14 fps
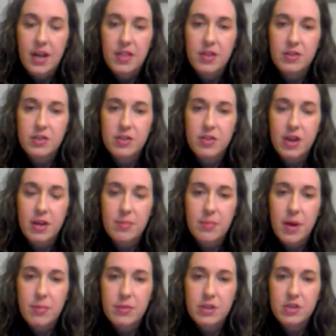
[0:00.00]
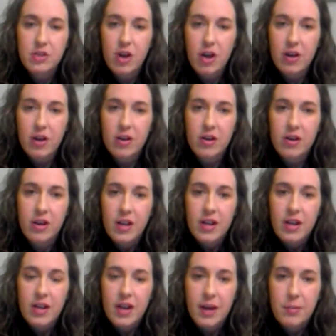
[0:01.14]
There's a great memory jogger
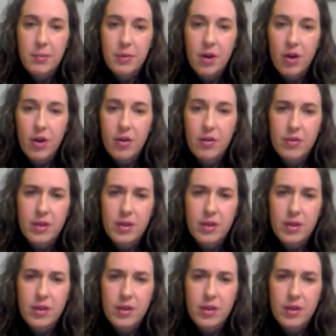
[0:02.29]
called,